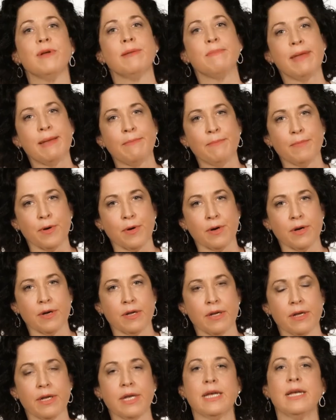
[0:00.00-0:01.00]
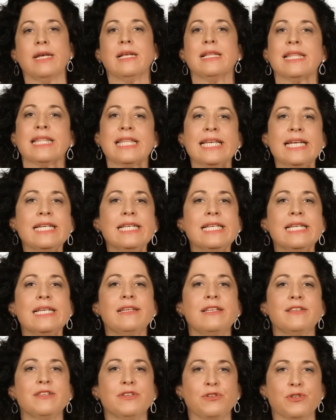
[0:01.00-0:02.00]
Remember,
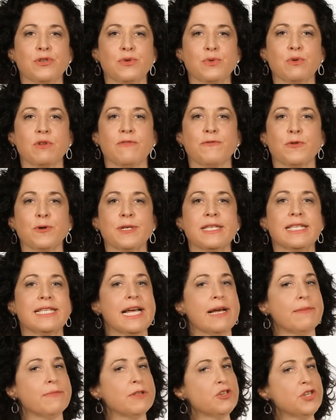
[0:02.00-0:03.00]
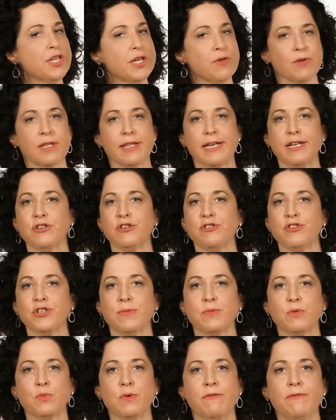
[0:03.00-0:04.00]
LinkedIn is a tool for establishing
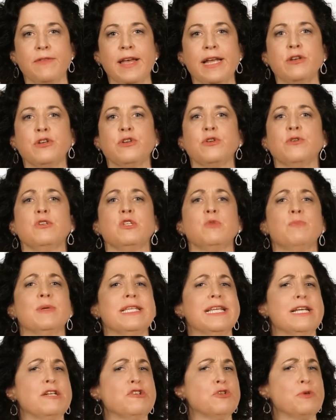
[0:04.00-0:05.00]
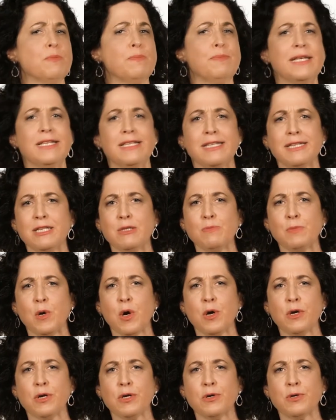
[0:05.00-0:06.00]
relationships with vendors, potential business
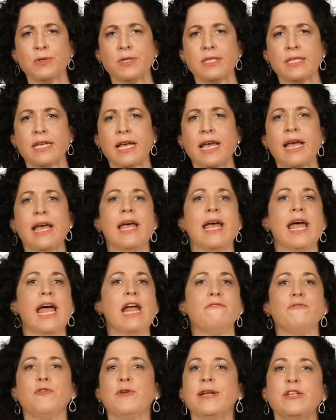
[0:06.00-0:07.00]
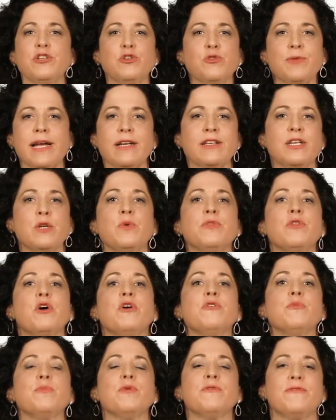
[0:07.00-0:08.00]
partners, and for interacting with
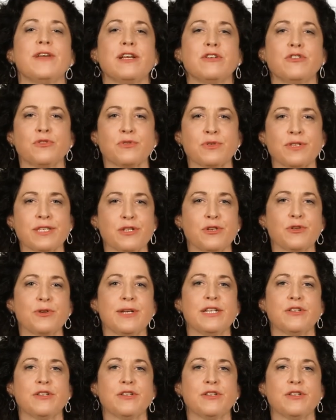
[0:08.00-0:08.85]
other professionals in your